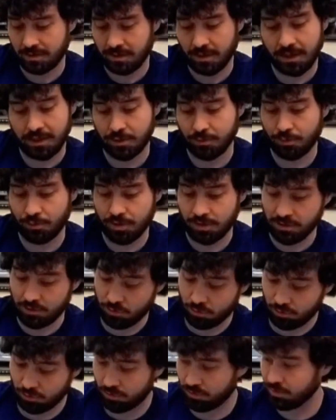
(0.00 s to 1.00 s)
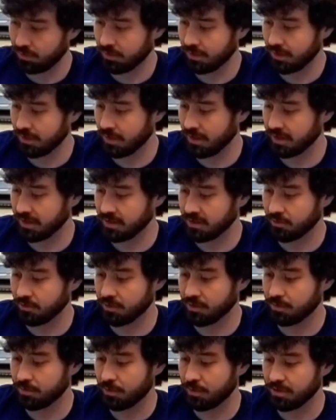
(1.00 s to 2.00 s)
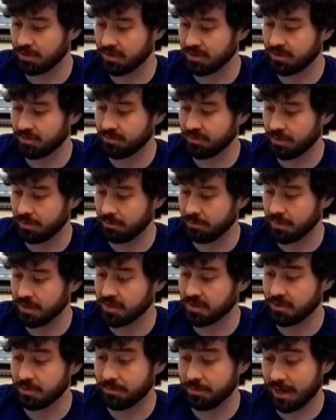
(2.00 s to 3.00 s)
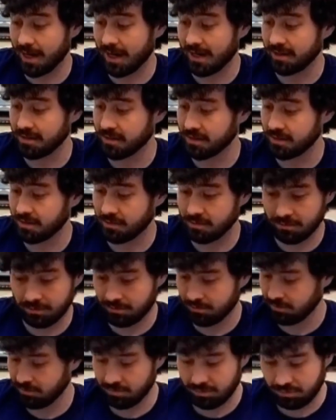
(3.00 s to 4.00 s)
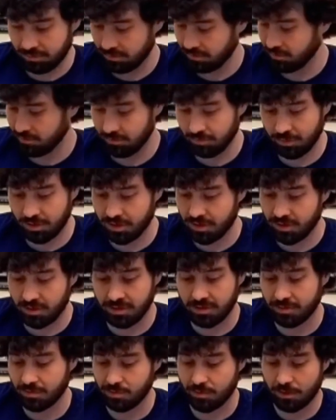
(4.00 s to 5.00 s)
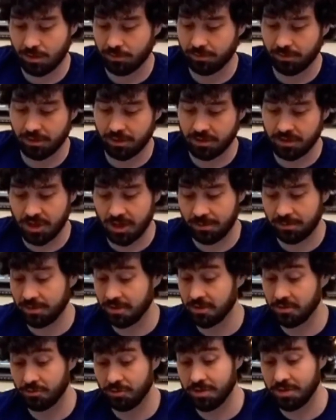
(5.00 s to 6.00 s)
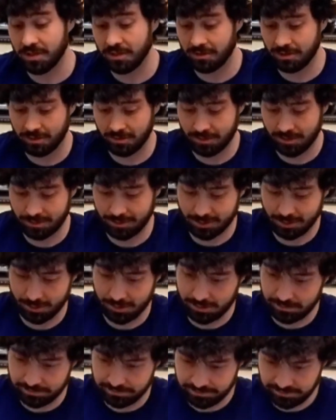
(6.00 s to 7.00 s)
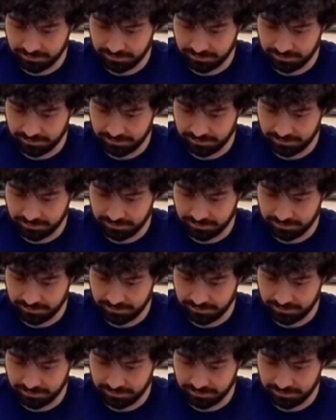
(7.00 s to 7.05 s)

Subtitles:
that's pretty cool. And I guess it was purchased from Mr. Max, which is probably a Japanese retailer of some sort.